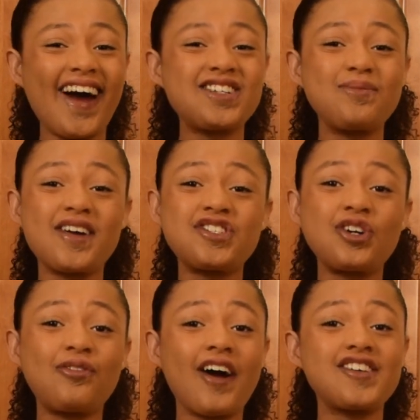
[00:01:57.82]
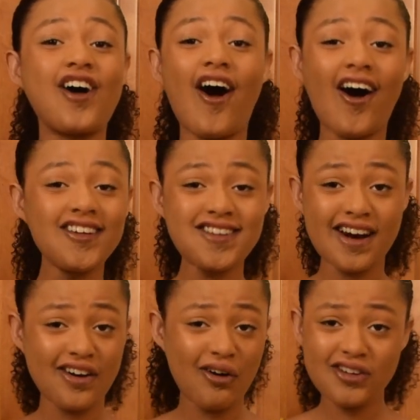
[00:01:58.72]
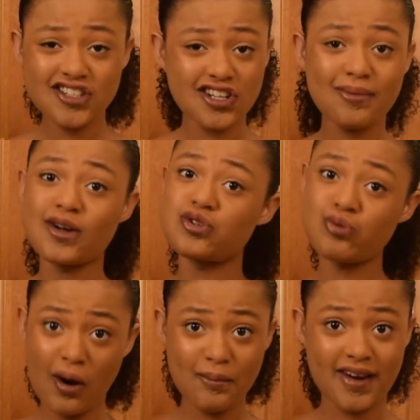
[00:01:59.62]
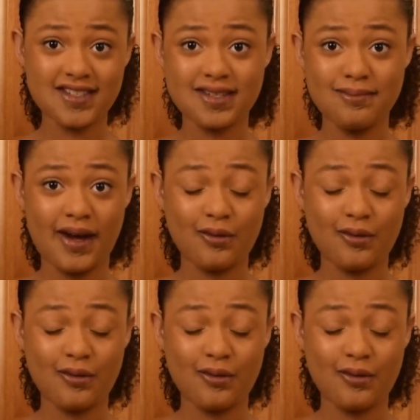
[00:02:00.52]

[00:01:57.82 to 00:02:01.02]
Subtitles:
guys, so my stir fry is all done and it only took about 12 minutes to make,